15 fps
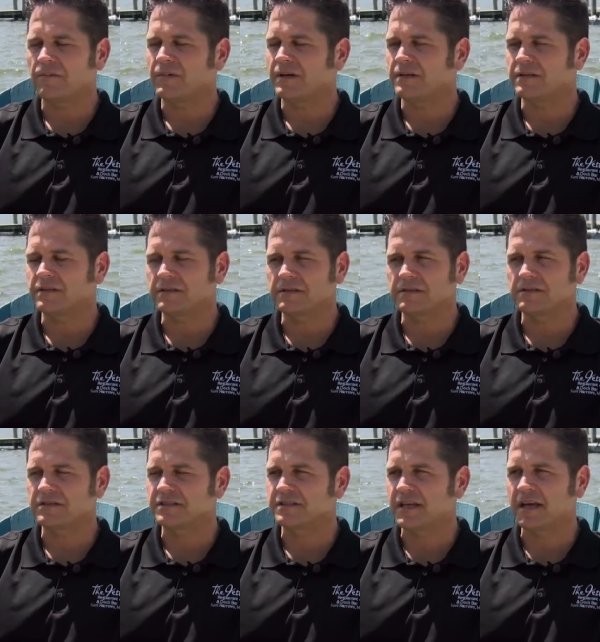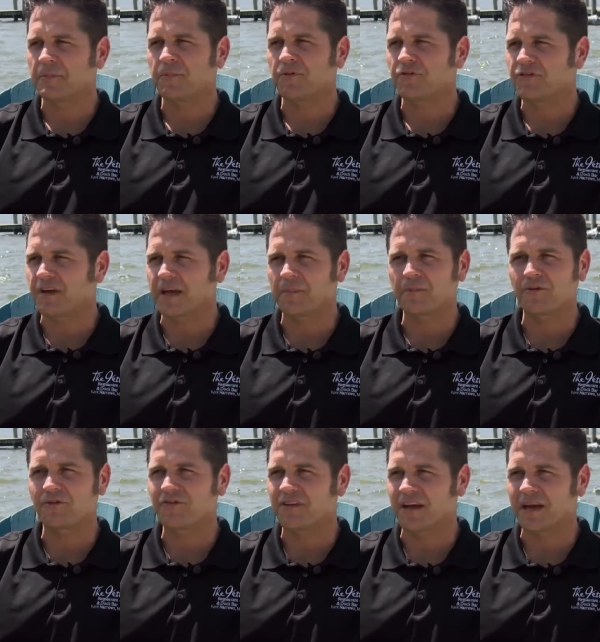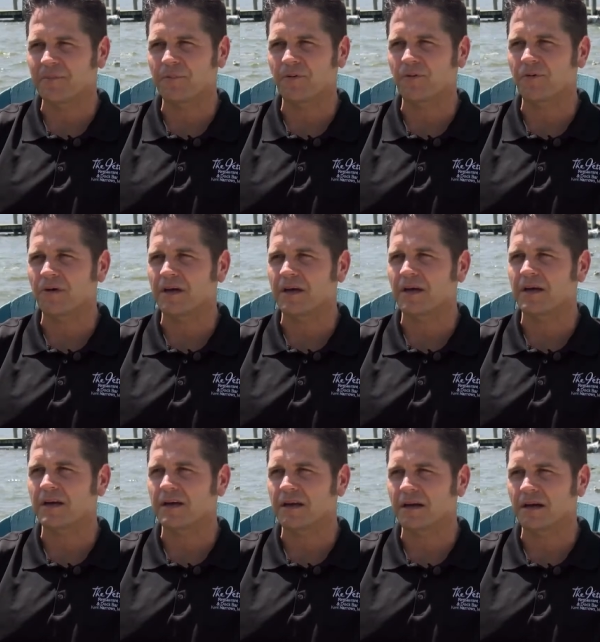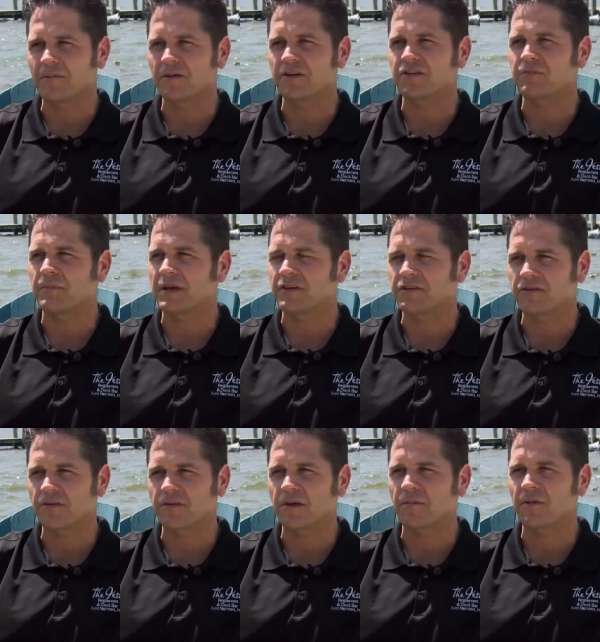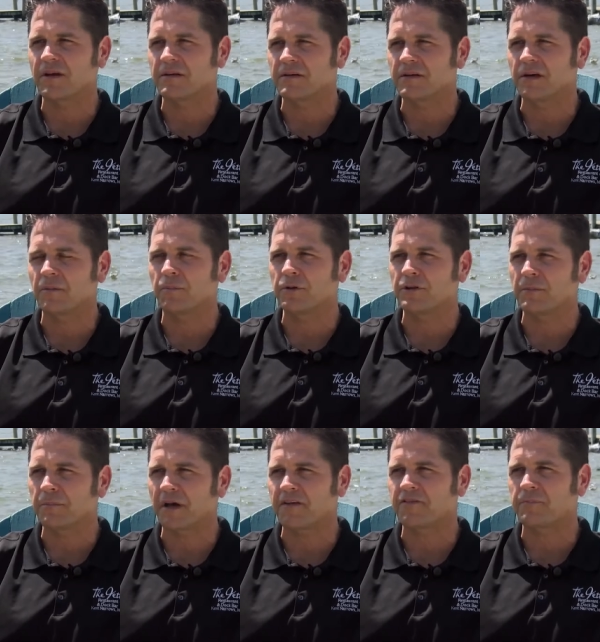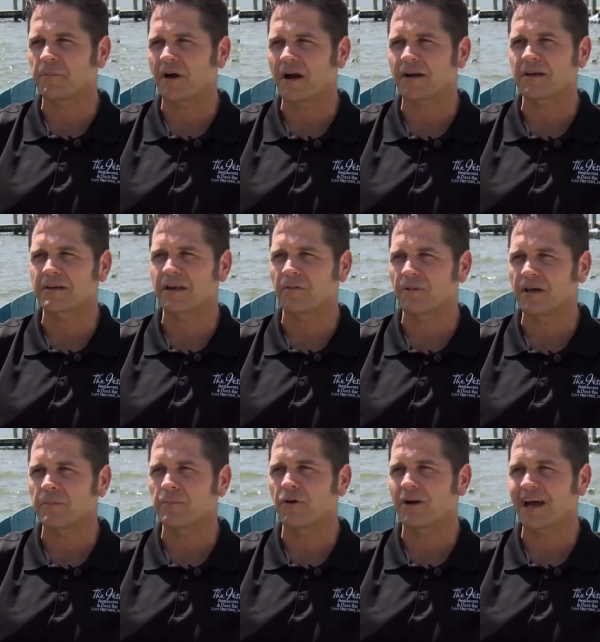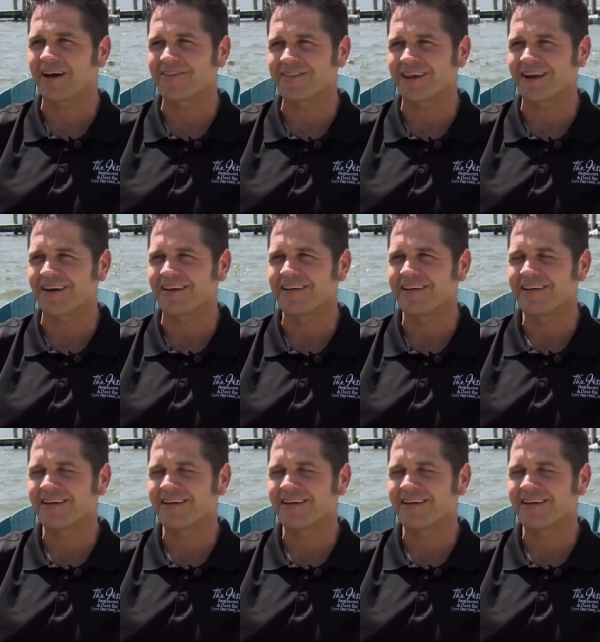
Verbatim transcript: We sample, sample, sample, and uh, we just make sure that we, you know, put the best product that we can put out there.